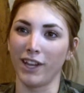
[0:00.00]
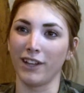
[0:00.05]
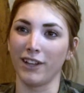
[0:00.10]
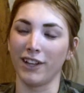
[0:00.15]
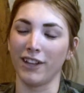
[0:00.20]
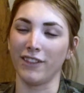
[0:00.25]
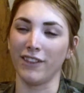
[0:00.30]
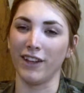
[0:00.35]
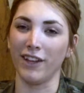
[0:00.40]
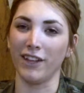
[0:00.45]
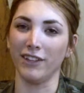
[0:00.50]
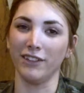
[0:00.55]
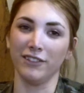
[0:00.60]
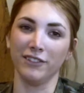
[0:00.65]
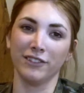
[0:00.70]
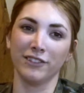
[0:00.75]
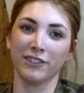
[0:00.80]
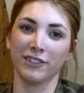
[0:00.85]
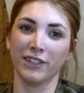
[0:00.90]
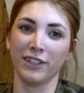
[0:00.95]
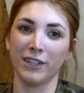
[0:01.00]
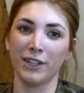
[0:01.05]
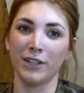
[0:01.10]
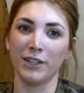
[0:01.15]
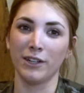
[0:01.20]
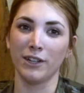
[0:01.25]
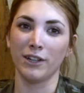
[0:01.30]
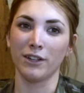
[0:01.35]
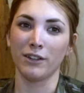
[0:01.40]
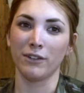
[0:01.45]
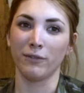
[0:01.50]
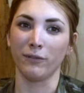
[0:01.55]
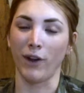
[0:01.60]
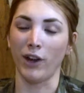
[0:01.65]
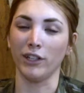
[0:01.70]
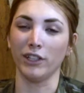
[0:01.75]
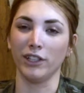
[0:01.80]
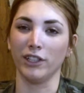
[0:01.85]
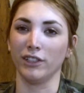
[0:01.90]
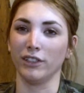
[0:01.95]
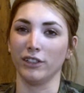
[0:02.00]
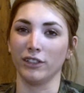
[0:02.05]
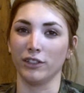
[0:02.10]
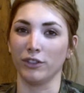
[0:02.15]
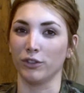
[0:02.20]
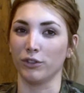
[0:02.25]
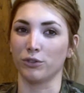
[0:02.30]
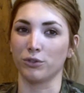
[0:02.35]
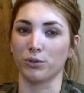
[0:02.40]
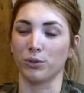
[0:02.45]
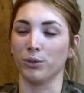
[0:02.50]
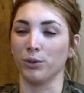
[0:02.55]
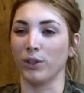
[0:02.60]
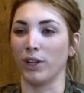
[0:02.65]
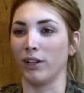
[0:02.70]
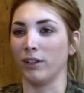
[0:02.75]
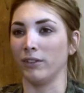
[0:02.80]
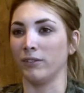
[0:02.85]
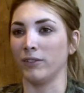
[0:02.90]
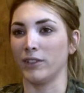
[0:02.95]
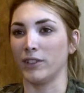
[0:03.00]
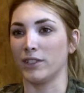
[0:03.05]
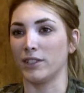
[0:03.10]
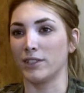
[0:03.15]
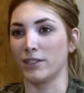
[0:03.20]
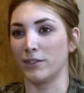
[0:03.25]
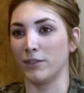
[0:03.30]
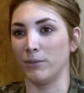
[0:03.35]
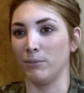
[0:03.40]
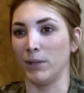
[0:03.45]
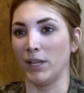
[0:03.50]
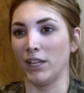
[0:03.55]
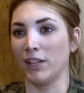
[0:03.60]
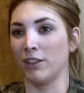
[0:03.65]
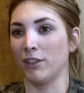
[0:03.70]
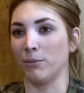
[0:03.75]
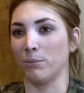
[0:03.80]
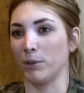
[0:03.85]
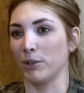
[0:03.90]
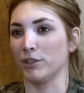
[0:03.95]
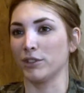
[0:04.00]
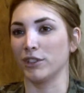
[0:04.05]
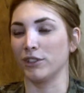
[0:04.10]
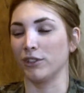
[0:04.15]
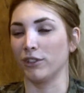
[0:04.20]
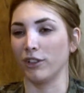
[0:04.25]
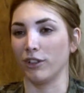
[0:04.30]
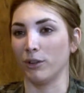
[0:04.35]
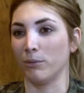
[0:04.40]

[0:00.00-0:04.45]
And then finding your true love is, to me, the person you're going to